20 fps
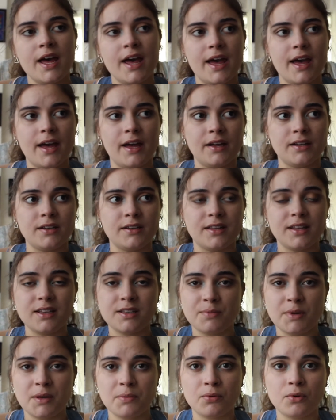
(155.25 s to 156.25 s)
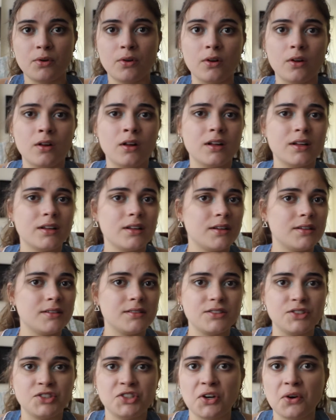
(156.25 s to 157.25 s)
and these people
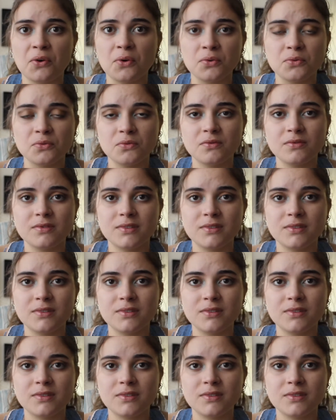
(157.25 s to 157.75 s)
don't